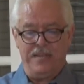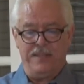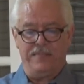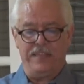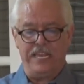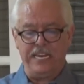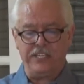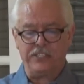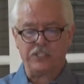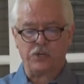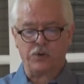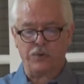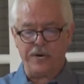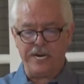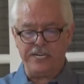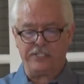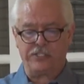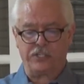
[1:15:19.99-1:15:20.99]
these
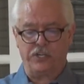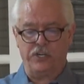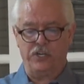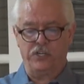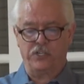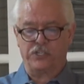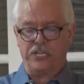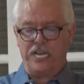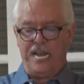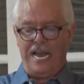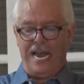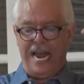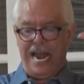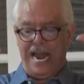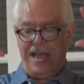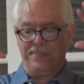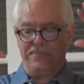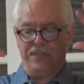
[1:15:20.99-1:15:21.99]
creatures
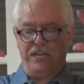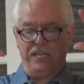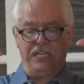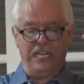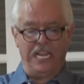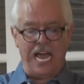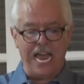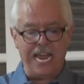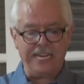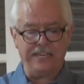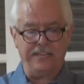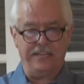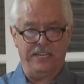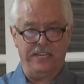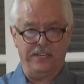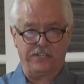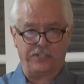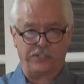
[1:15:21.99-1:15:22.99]
had the
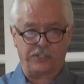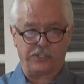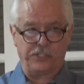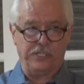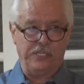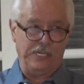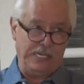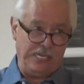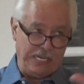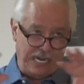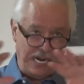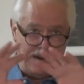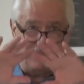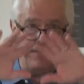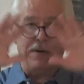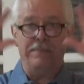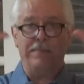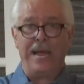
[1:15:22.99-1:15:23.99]
likeness
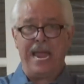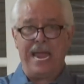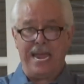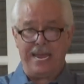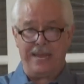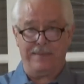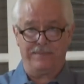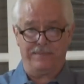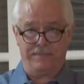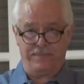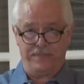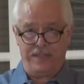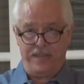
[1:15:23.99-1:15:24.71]
of a man.